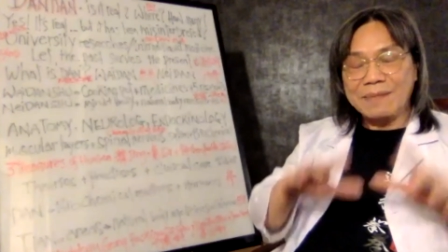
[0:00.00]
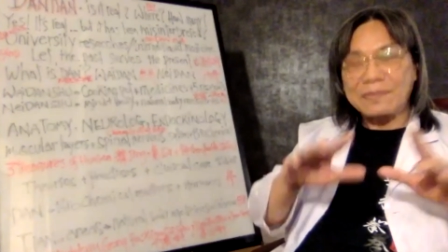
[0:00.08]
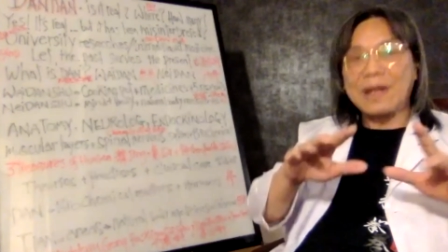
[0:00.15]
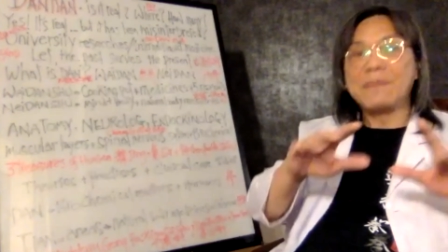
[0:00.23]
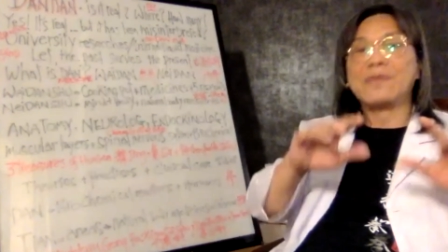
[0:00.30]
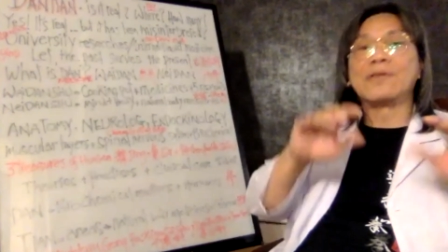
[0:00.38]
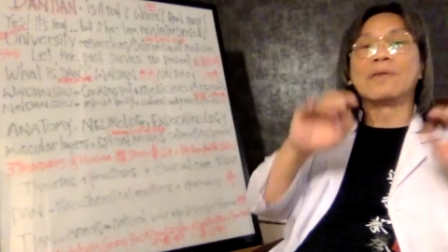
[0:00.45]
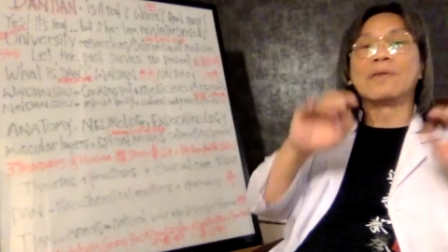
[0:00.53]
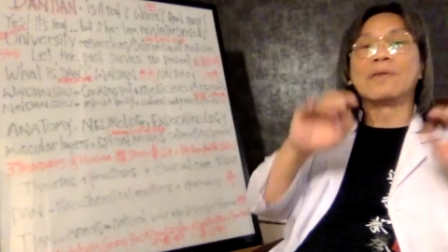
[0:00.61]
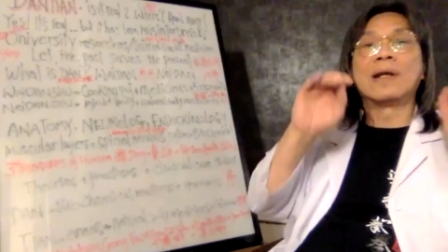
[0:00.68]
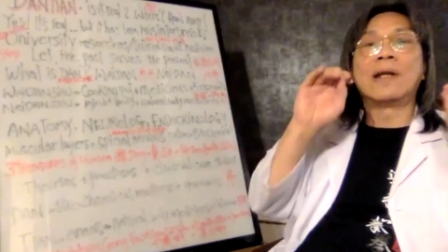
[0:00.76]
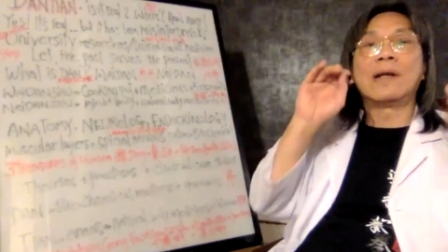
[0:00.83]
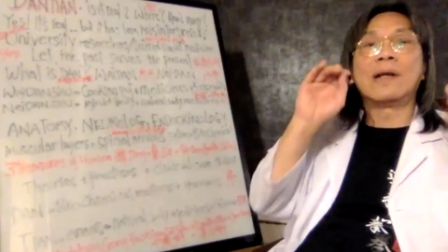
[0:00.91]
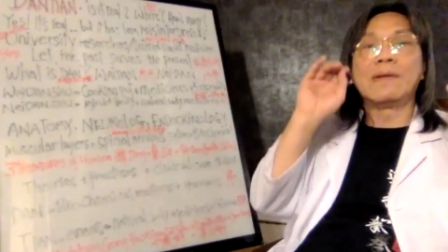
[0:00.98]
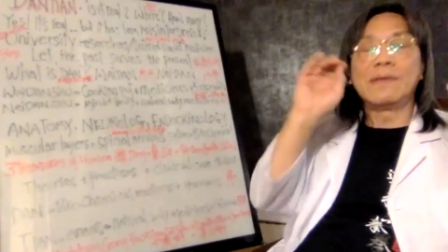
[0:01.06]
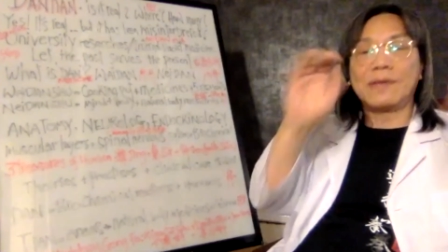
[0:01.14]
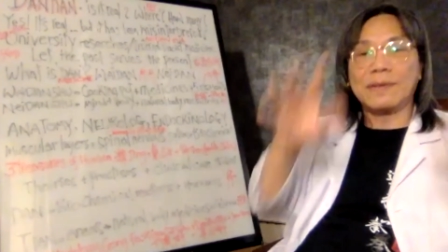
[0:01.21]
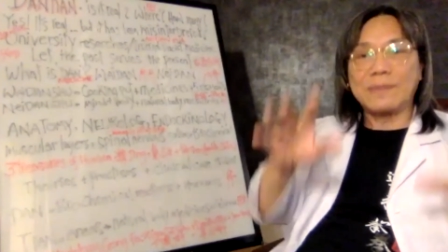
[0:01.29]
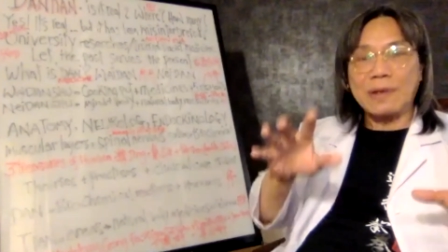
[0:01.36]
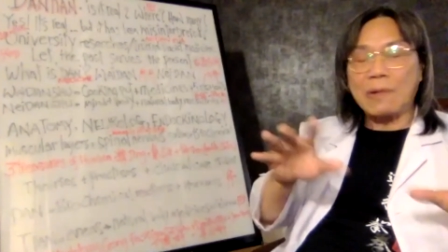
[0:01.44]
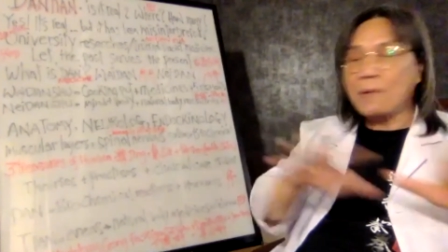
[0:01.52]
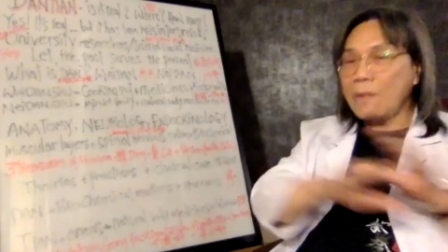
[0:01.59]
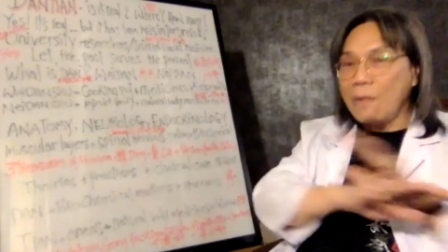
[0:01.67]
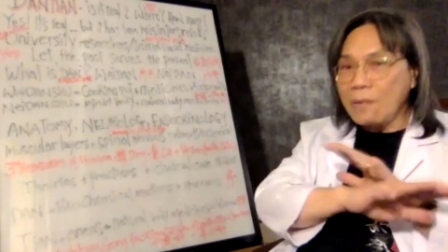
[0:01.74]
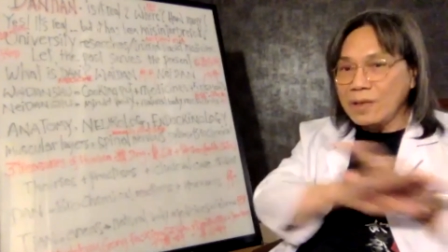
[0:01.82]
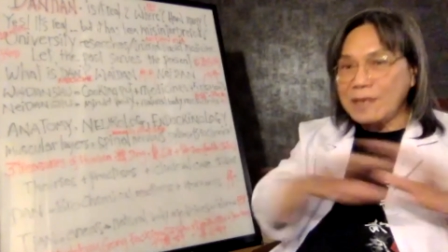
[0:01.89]
I'm sure loads of
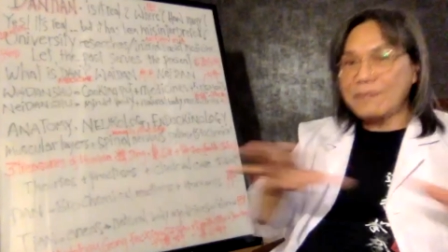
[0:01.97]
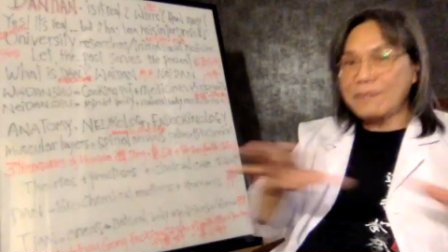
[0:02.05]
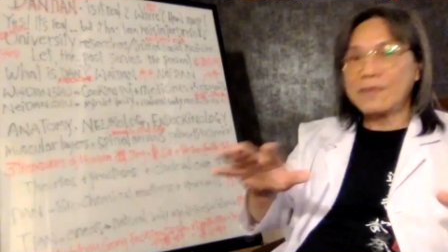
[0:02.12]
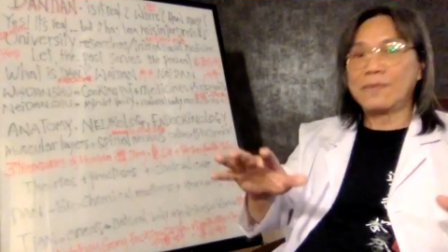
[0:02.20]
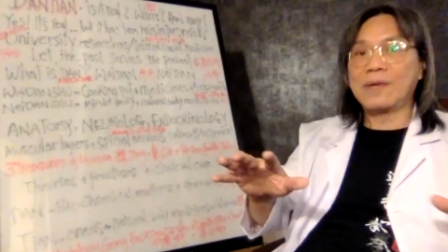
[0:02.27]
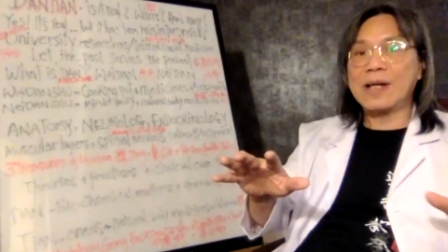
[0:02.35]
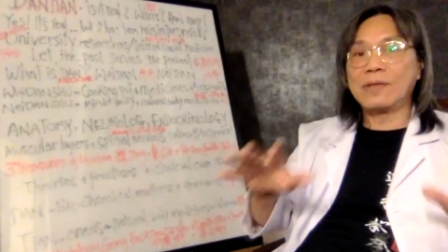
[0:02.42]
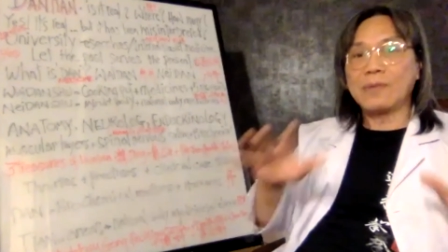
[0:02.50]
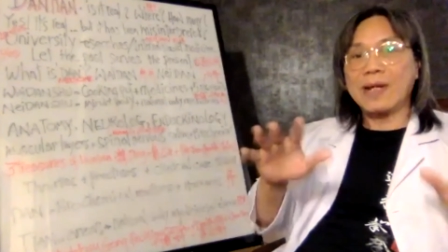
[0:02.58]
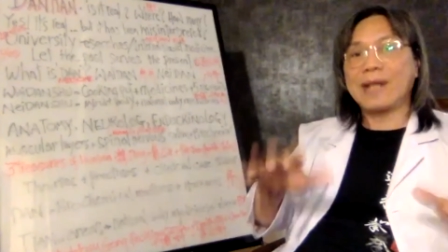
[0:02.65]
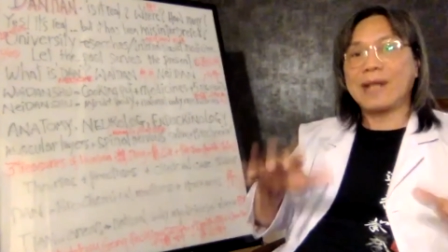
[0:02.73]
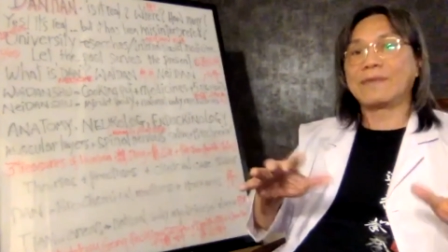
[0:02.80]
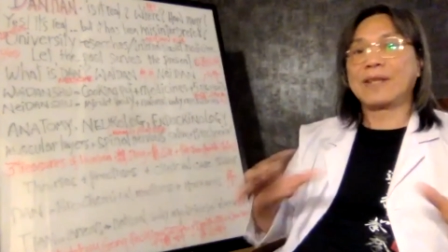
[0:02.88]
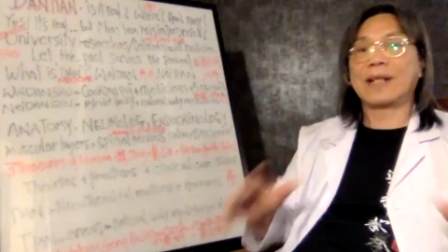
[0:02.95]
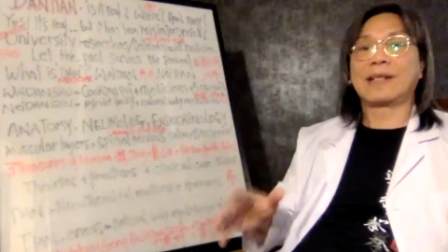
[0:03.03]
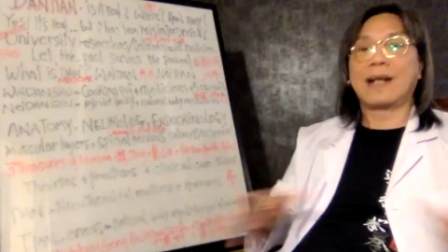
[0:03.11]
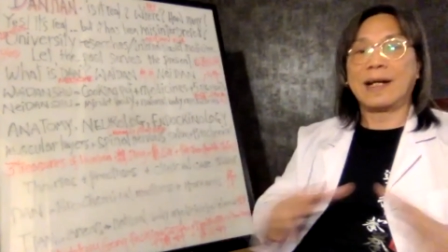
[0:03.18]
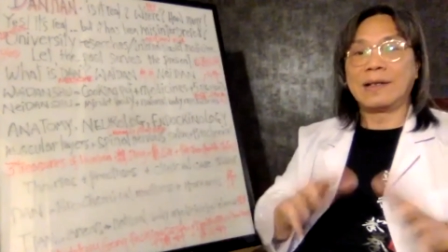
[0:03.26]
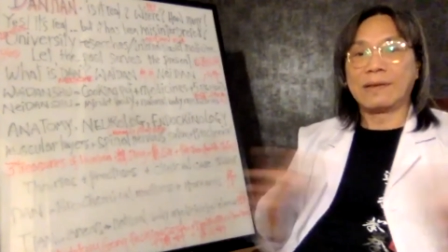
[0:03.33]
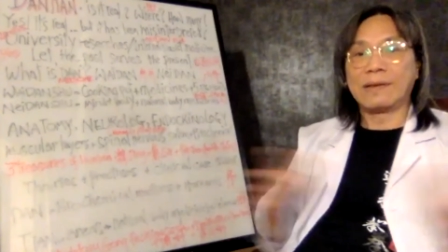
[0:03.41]
all different races would have that kind of